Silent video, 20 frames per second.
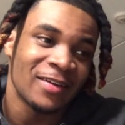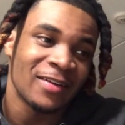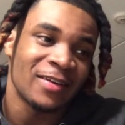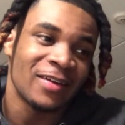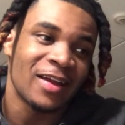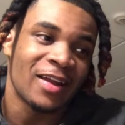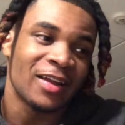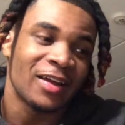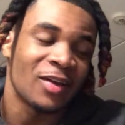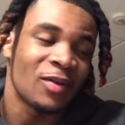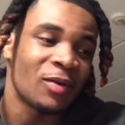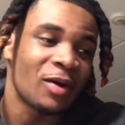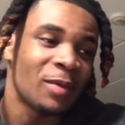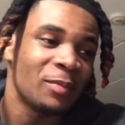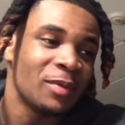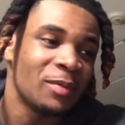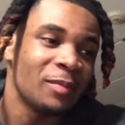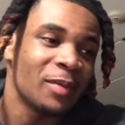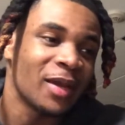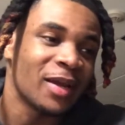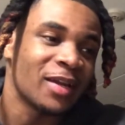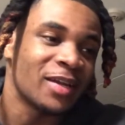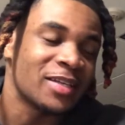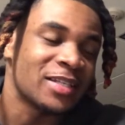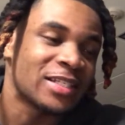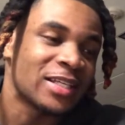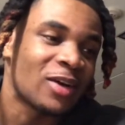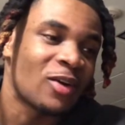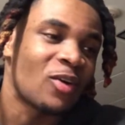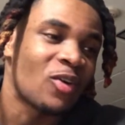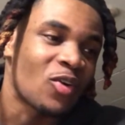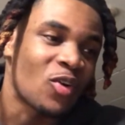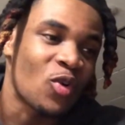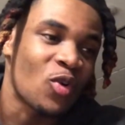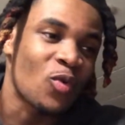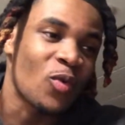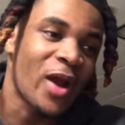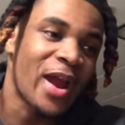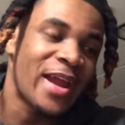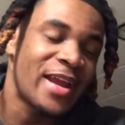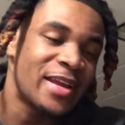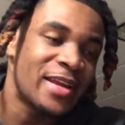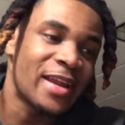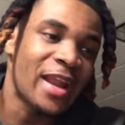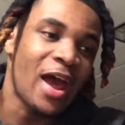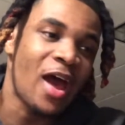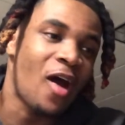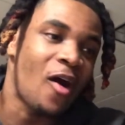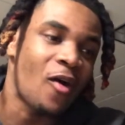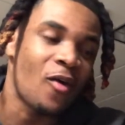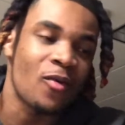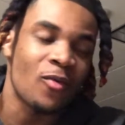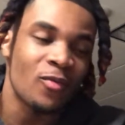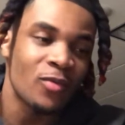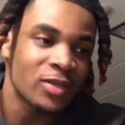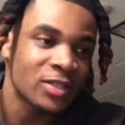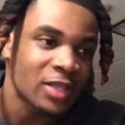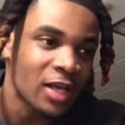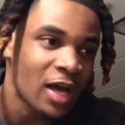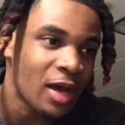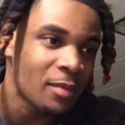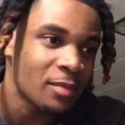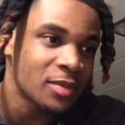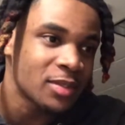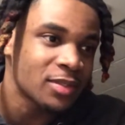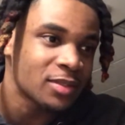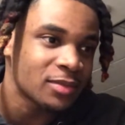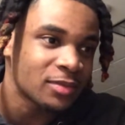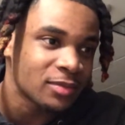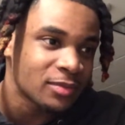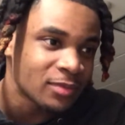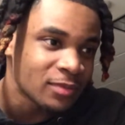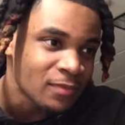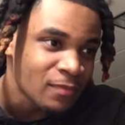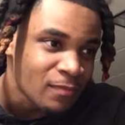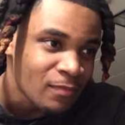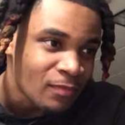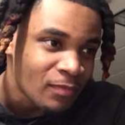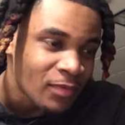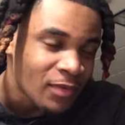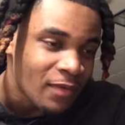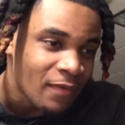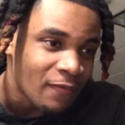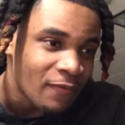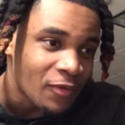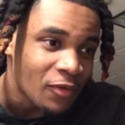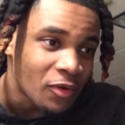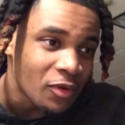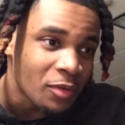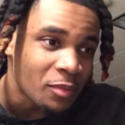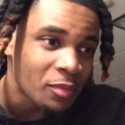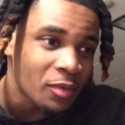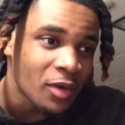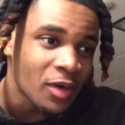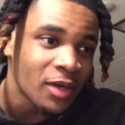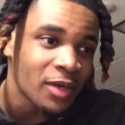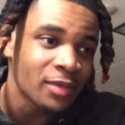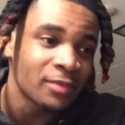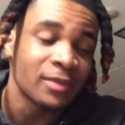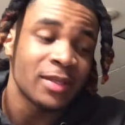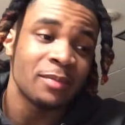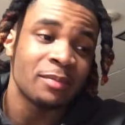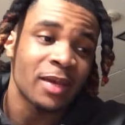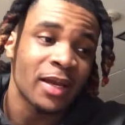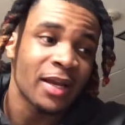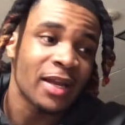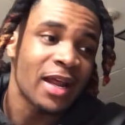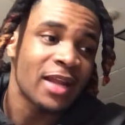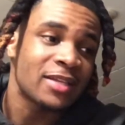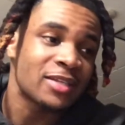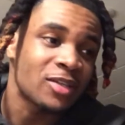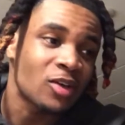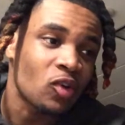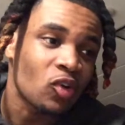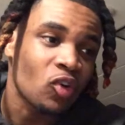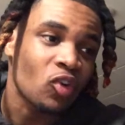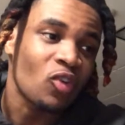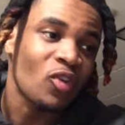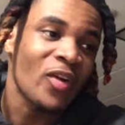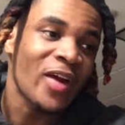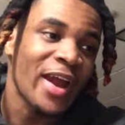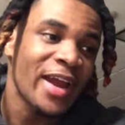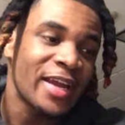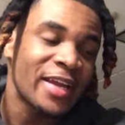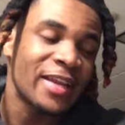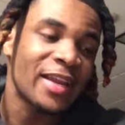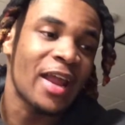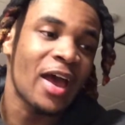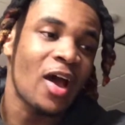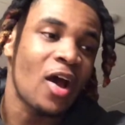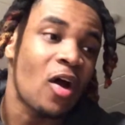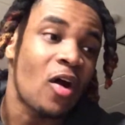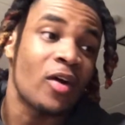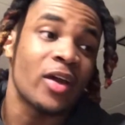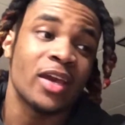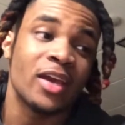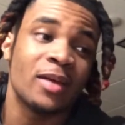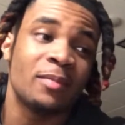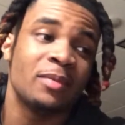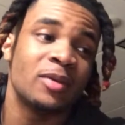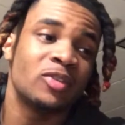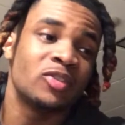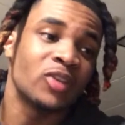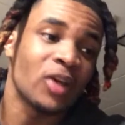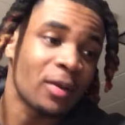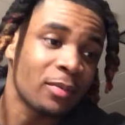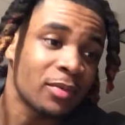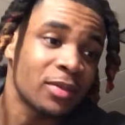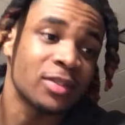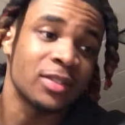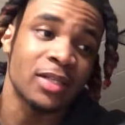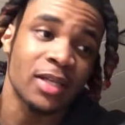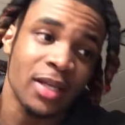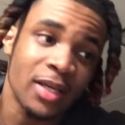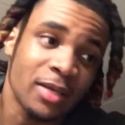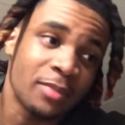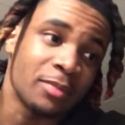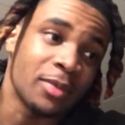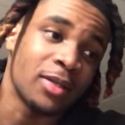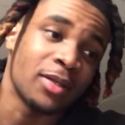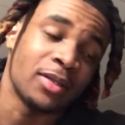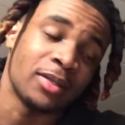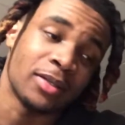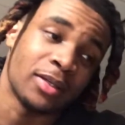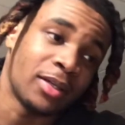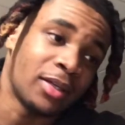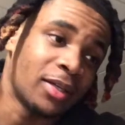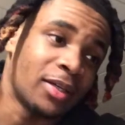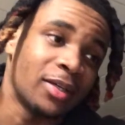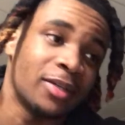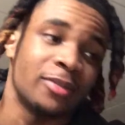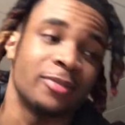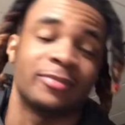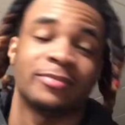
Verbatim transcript: That nigga why be making that song right now. What time is it? Four in the morning. He making that song right now. He'll be dropping today, man. I ain't gonna.